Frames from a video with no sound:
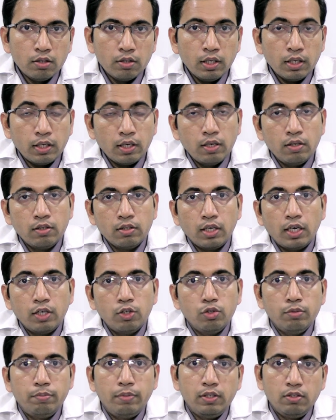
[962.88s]
and they can
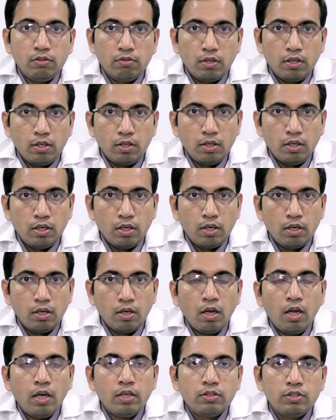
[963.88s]
cut open your
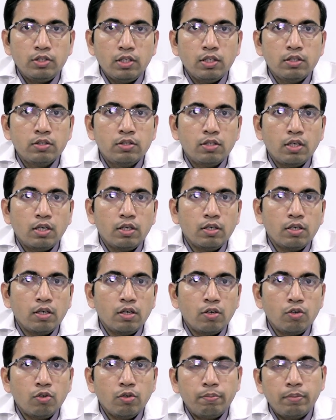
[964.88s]
uh, chest
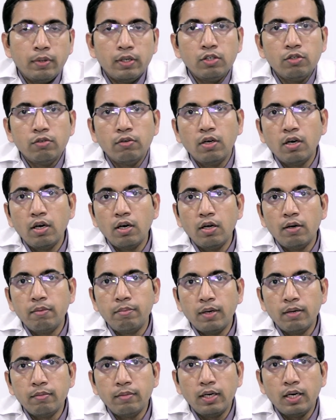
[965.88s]
and uh, open your
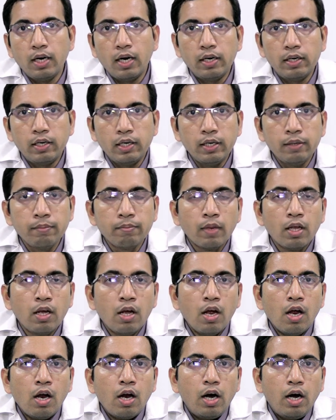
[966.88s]
uh, pulmonary artery
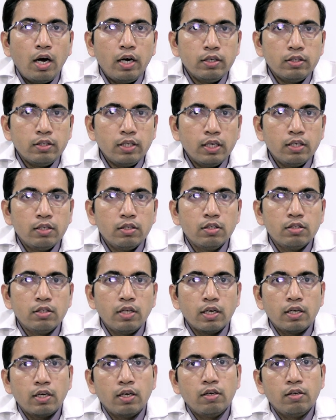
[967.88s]
and
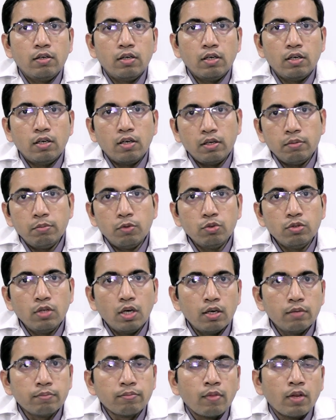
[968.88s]
then they can uh,
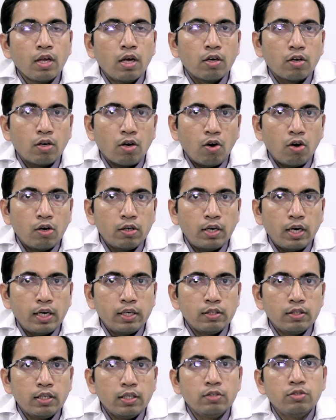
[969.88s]
remove the clot
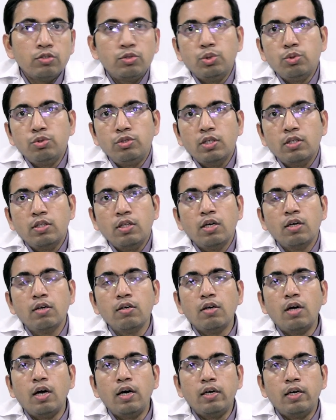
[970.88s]
and then suture
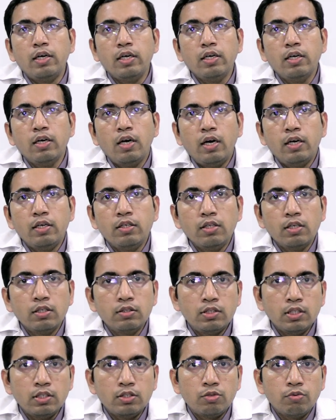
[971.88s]
the artery and
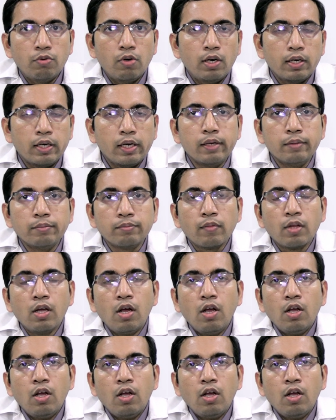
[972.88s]
the chest wall again